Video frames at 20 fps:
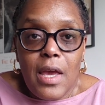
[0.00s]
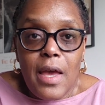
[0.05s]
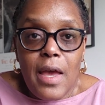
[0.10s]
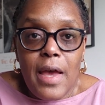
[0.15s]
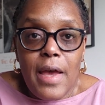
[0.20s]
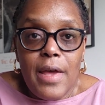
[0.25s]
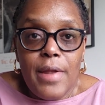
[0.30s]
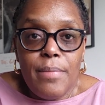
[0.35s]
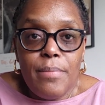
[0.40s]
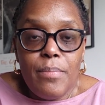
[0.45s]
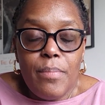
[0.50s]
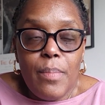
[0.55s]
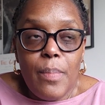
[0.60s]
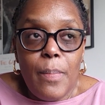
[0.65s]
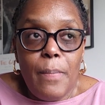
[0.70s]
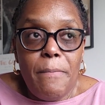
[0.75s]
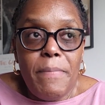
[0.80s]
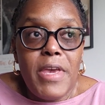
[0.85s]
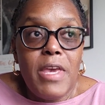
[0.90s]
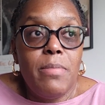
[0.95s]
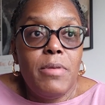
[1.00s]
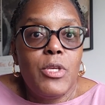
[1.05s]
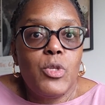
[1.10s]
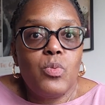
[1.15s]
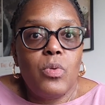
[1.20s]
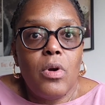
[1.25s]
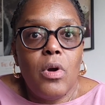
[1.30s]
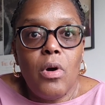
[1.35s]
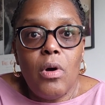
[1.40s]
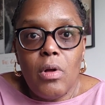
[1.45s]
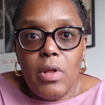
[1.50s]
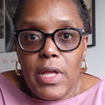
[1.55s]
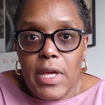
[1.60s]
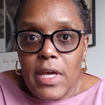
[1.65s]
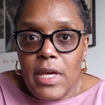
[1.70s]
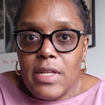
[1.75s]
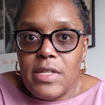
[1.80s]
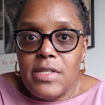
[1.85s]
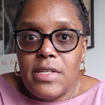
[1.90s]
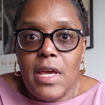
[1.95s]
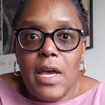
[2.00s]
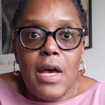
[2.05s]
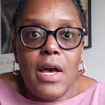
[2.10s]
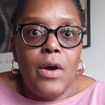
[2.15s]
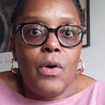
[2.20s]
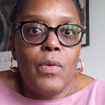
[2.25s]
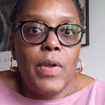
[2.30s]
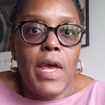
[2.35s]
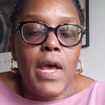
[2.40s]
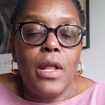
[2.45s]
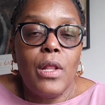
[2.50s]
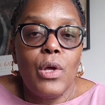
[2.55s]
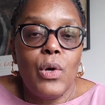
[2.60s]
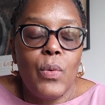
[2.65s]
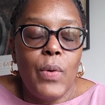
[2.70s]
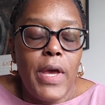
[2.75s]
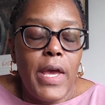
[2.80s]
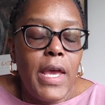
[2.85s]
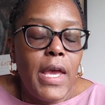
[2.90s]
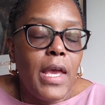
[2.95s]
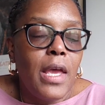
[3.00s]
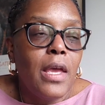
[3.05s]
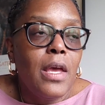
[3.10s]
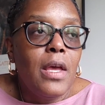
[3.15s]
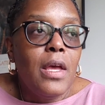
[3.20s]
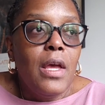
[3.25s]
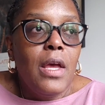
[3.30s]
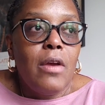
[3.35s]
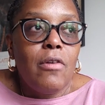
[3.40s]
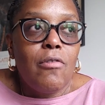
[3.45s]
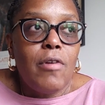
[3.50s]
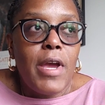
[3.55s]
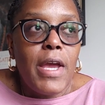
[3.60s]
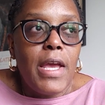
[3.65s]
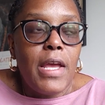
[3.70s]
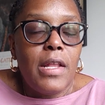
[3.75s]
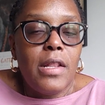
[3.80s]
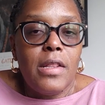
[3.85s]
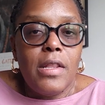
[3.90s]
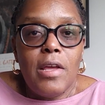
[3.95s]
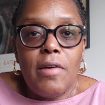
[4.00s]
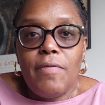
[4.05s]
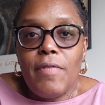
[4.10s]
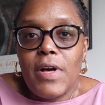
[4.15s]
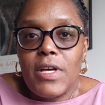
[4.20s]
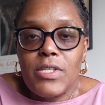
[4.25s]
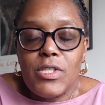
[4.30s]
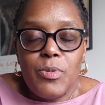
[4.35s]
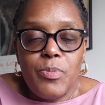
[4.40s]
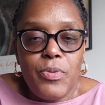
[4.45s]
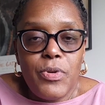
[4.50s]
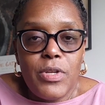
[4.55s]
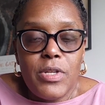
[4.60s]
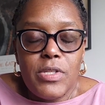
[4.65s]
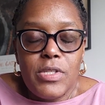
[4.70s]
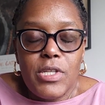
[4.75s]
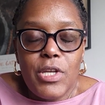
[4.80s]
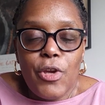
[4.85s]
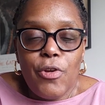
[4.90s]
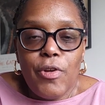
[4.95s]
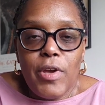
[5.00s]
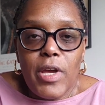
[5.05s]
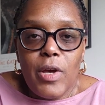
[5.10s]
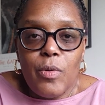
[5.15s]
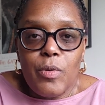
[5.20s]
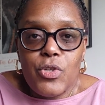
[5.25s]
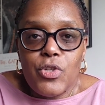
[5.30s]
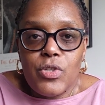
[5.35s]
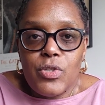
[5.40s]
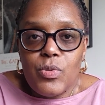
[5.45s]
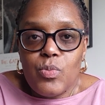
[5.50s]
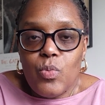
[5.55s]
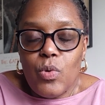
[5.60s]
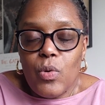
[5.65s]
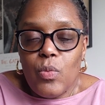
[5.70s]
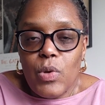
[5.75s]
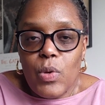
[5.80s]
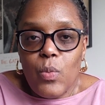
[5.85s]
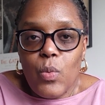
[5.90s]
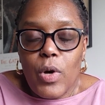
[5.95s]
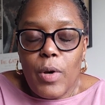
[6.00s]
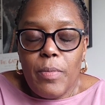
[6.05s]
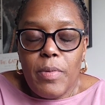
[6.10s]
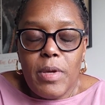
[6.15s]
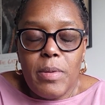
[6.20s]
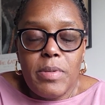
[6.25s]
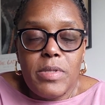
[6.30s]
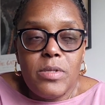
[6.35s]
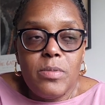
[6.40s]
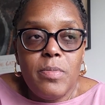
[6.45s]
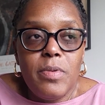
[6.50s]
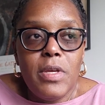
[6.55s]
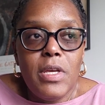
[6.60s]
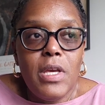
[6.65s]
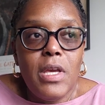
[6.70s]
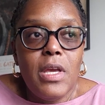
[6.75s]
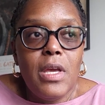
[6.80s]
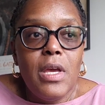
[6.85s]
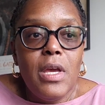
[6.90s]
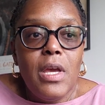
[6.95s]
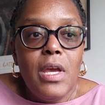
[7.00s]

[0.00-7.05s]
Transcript: And babies were all head down, LOA, right? Left Occiput Anterior, which is what we want baby to be.